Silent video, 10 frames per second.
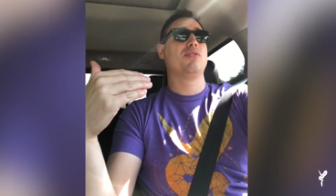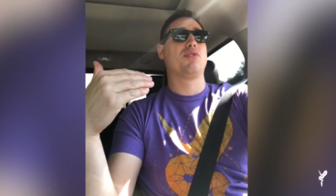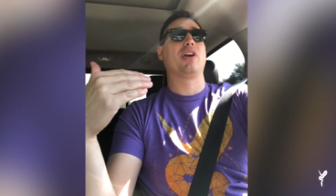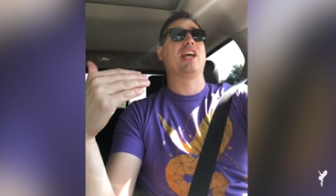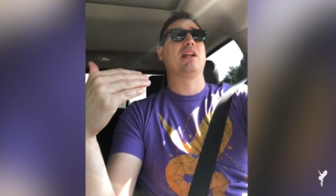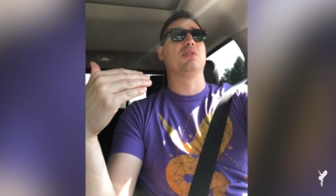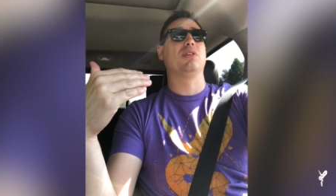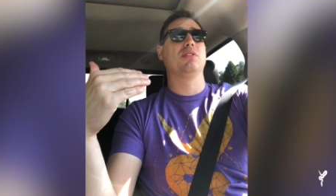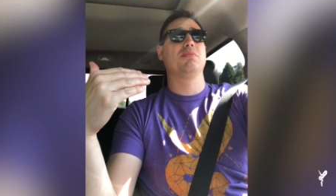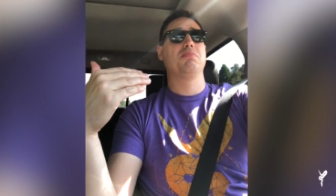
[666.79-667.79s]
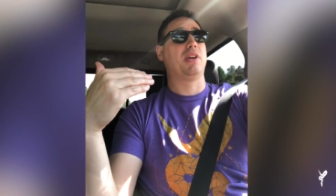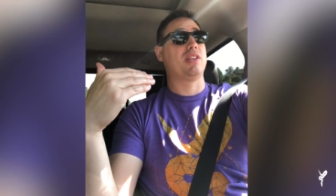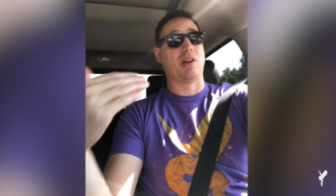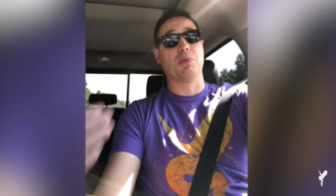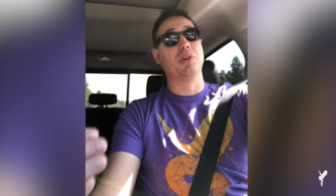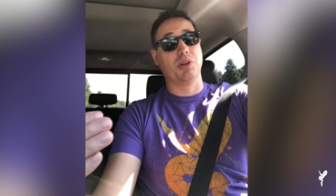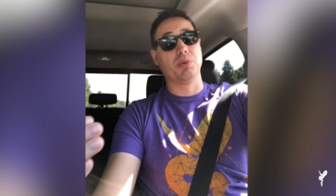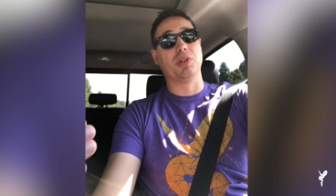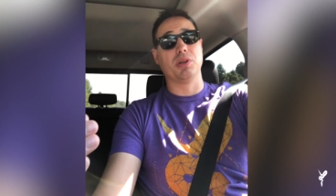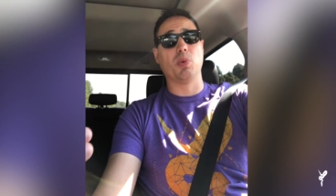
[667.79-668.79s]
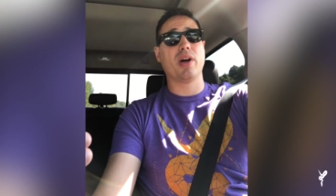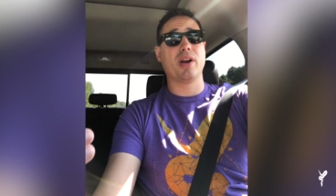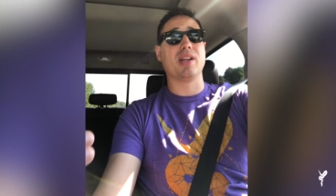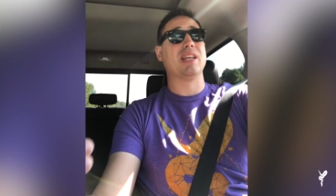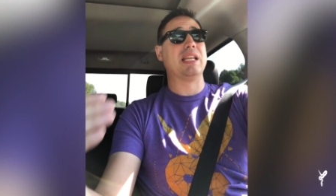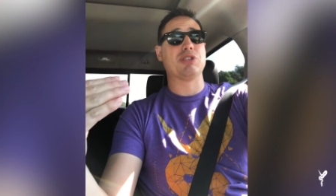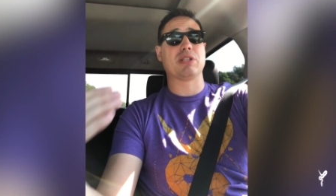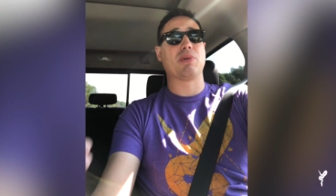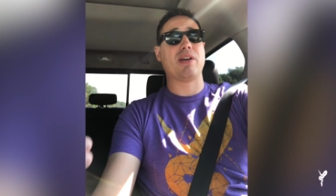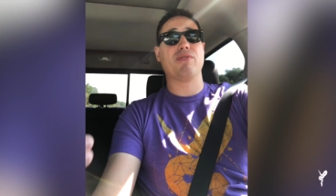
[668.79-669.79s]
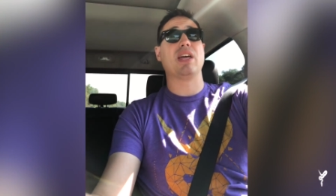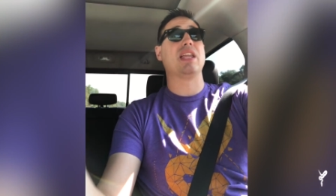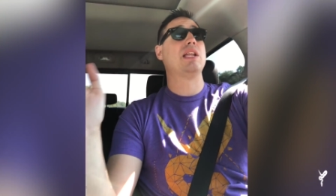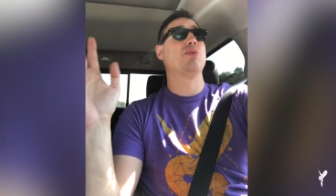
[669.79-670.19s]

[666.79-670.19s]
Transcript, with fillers: for an animal because I really, really wanted it, and it was the right thing.